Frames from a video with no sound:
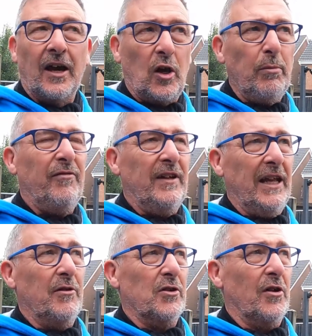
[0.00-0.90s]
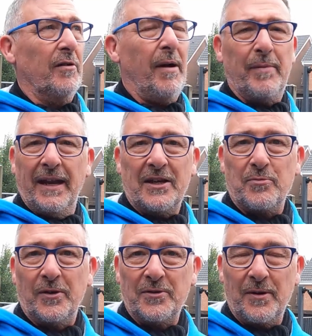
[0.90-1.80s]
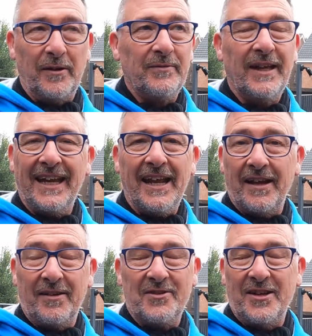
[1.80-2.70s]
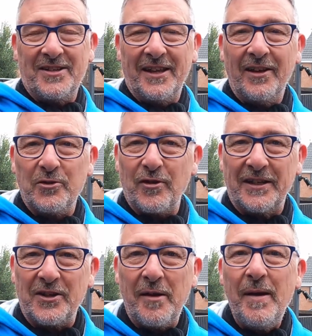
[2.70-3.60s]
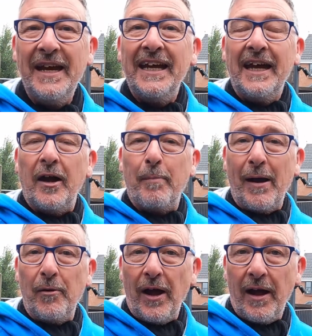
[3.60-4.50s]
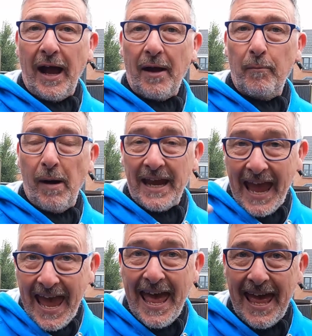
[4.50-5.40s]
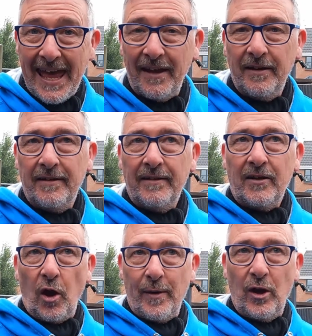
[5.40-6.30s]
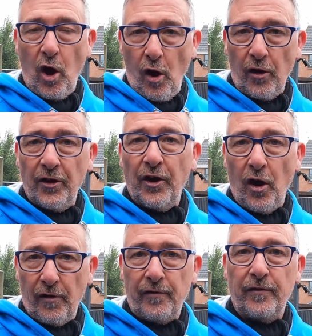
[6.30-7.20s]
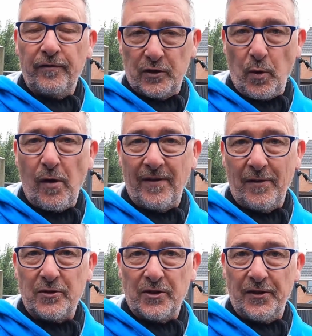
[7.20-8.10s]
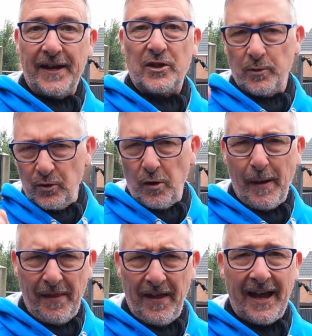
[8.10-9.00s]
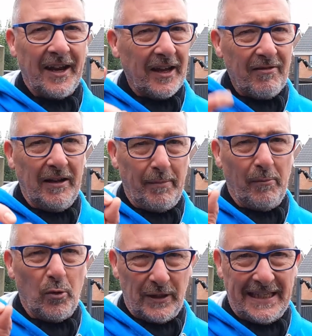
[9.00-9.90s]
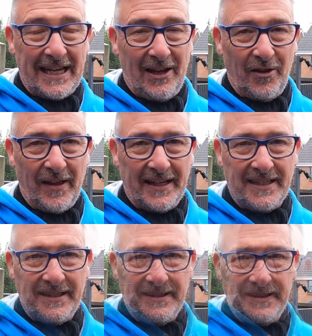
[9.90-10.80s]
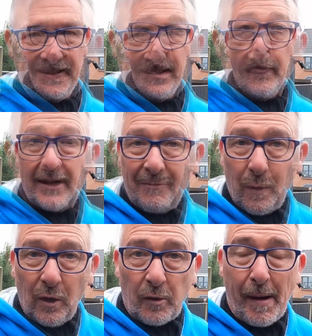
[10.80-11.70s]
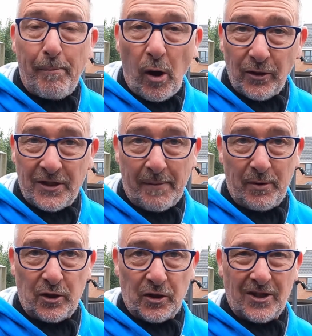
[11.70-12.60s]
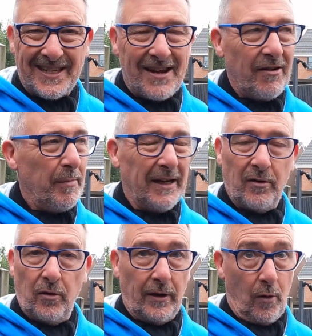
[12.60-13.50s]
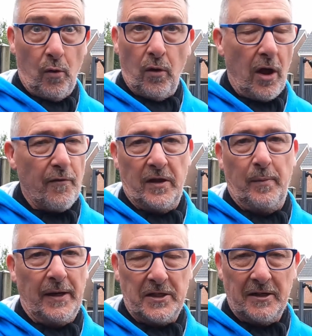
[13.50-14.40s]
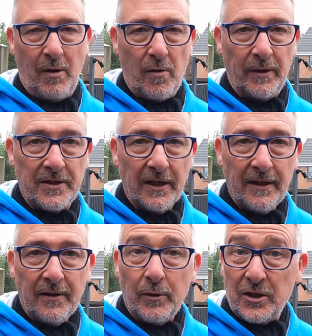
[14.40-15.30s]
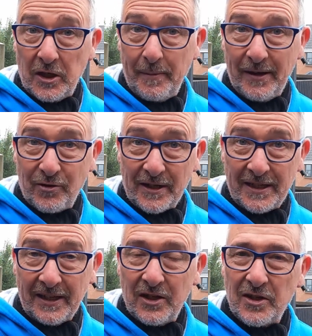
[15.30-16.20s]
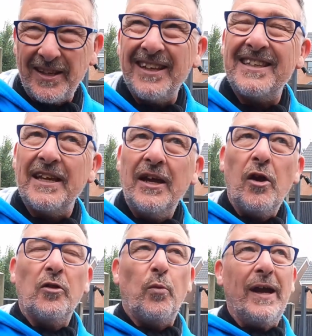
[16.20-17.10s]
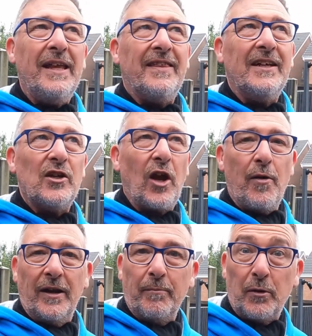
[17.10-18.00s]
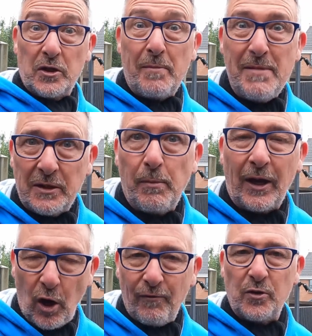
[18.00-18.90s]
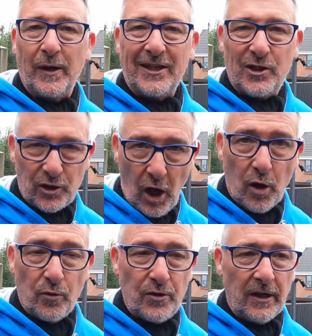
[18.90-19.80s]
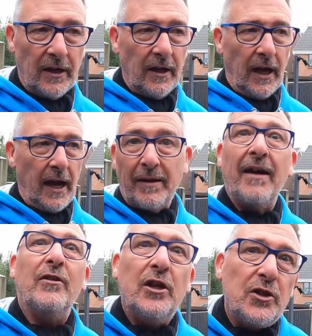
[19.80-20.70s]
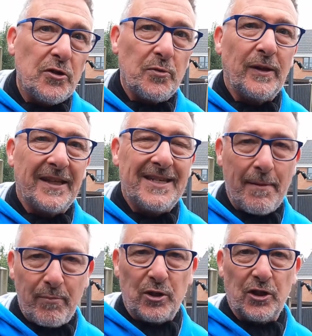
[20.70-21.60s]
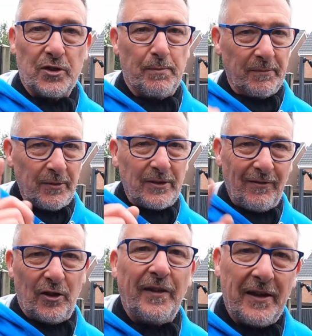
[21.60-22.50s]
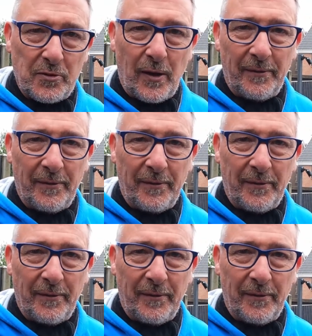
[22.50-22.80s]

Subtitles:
a couple of videos ago. It might have been the last one as well. Again, I say that, lose track of time. About my air going on and off for 12 hours of the day. So we'll talk about that, and I'll give you a little bit more detail on that. I'm going to have a quick look at my pond temperatures because they're a bit all over the place at the moment, which is going to be interesting because the way things are going, and because I missed my covers when it snowed, I've been having issues with the temperatures, but we'll have a look at that as